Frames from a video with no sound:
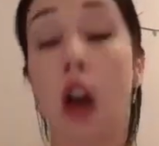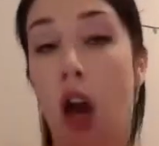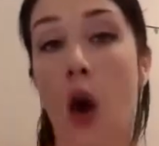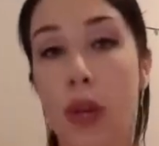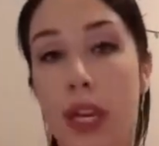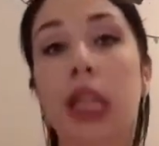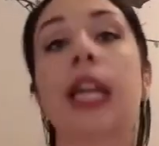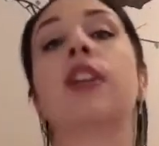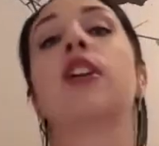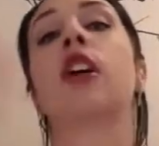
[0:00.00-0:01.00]
A week
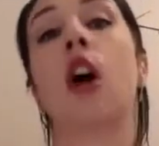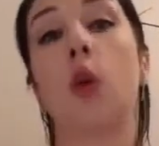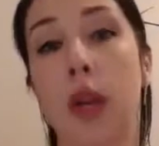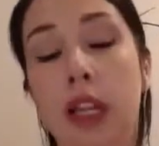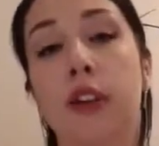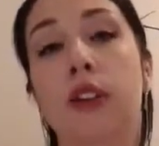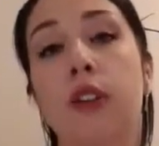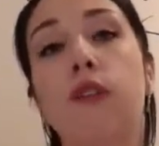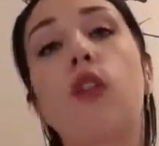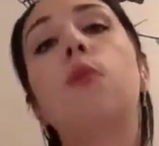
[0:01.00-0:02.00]
later is a
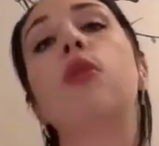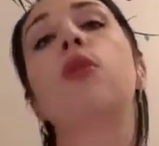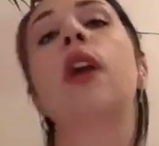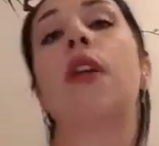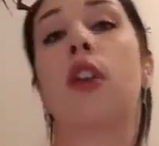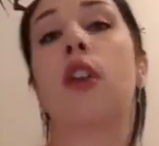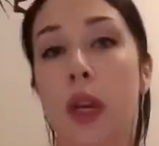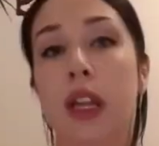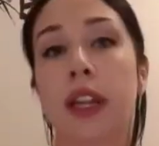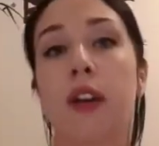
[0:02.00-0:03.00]
full moon, and then a
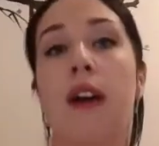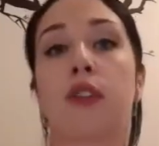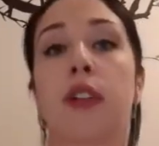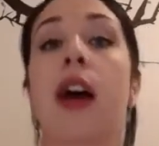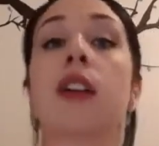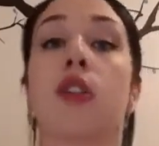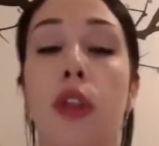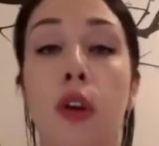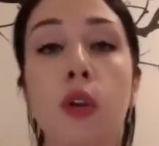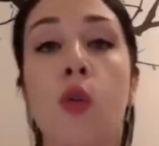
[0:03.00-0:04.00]
week later after that is a
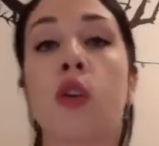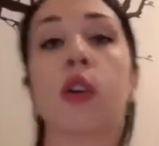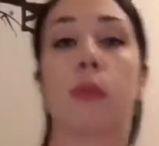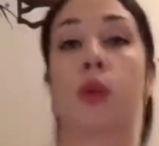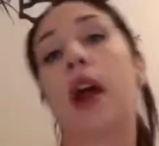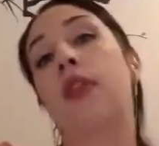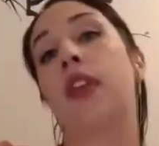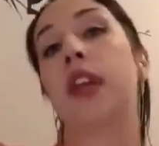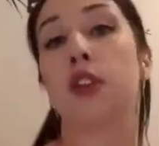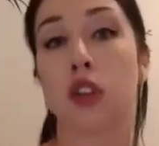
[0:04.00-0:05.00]
third quarter moon, and then
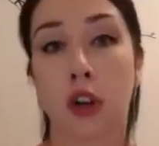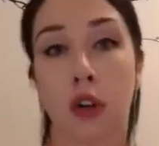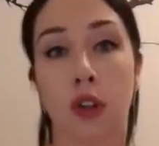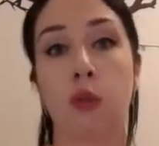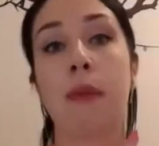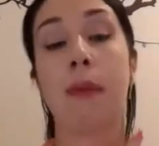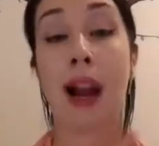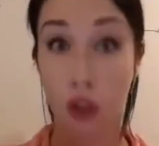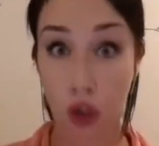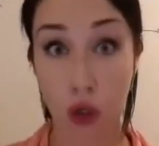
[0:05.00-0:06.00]
it circles right back
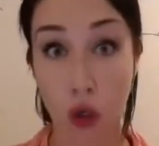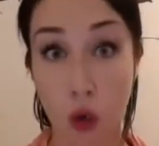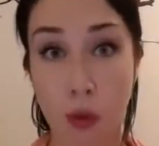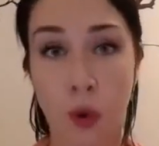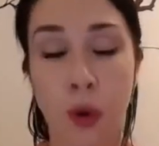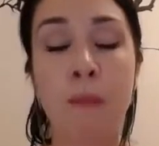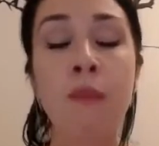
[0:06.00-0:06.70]
to the new moon.